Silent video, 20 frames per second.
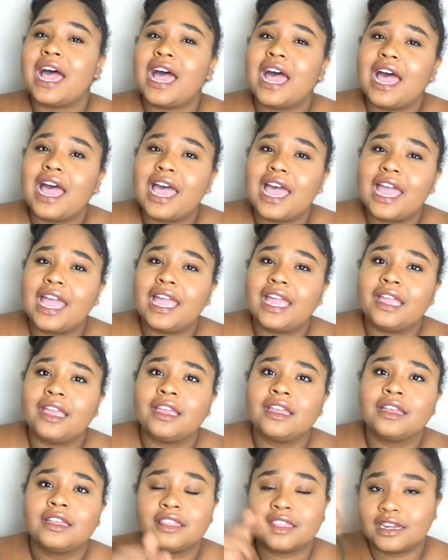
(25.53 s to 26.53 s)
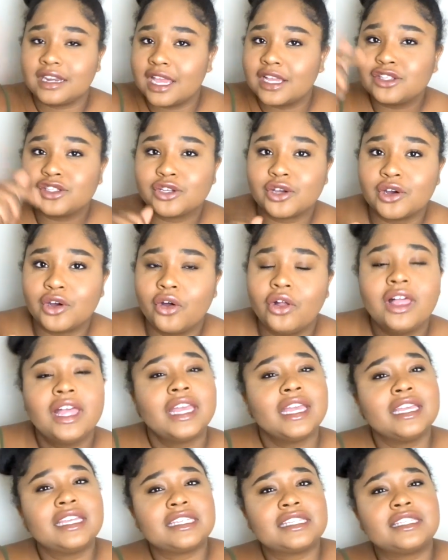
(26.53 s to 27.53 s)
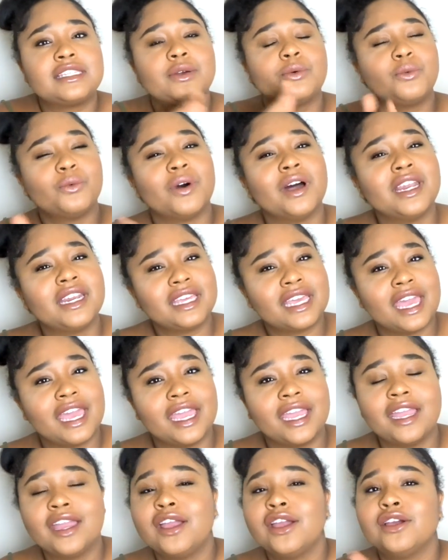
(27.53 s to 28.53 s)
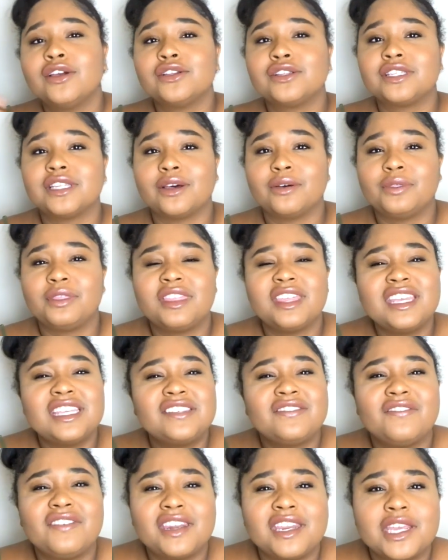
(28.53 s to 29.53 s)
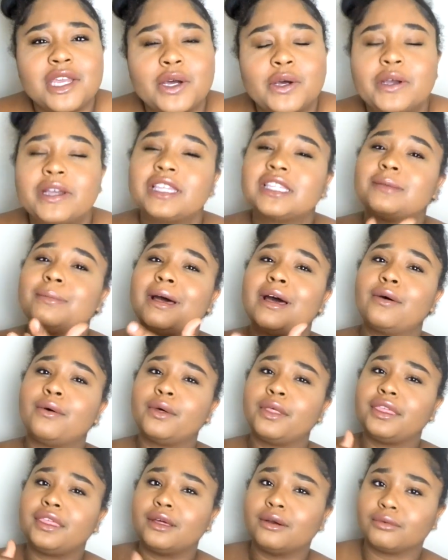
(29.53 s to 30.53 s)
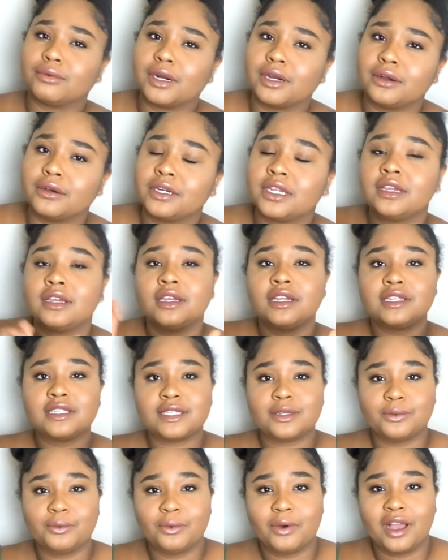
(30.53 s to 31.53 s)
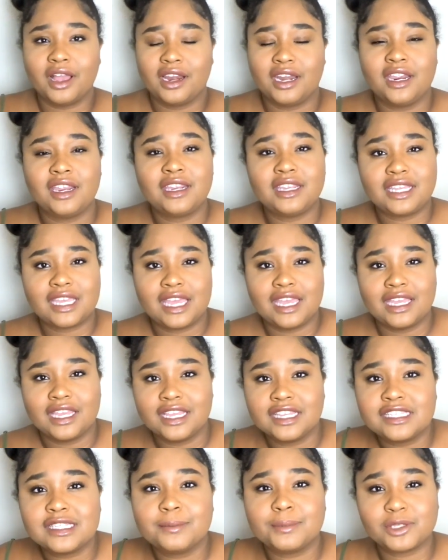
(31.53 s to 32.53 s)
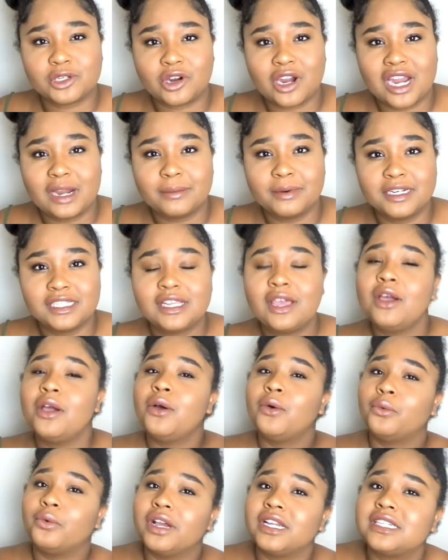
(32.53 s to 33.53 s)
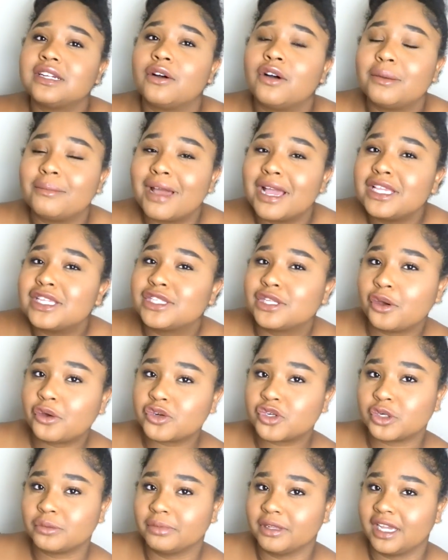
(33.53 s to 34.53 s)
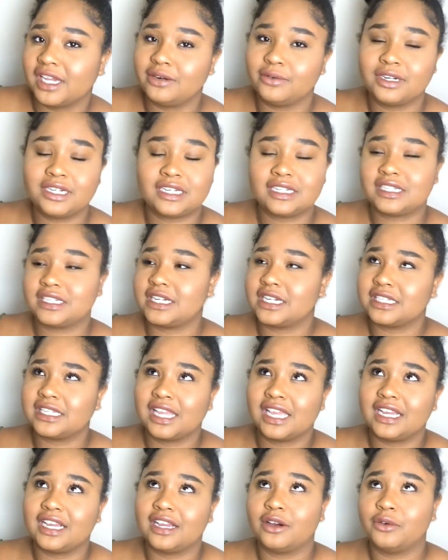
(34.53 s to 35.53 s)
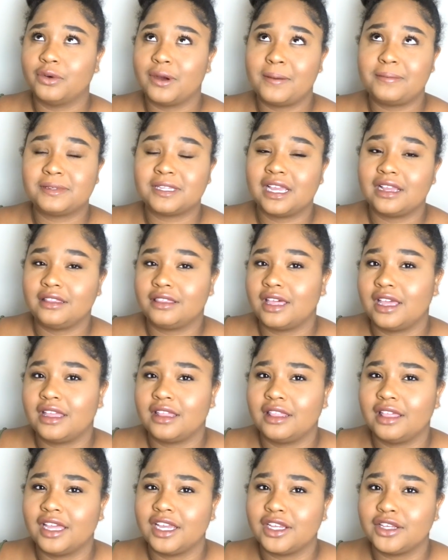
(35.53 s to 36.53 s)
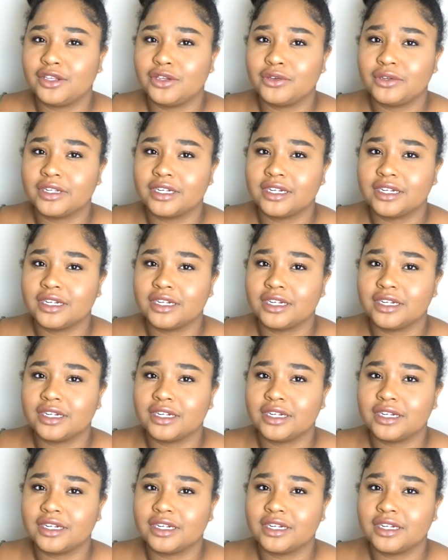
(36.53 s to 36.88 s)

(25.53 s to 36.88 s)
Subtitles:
The next goal is to 1K. So this video is about the road to 1K subscribers, which on my Social Blade, which is just like a website that like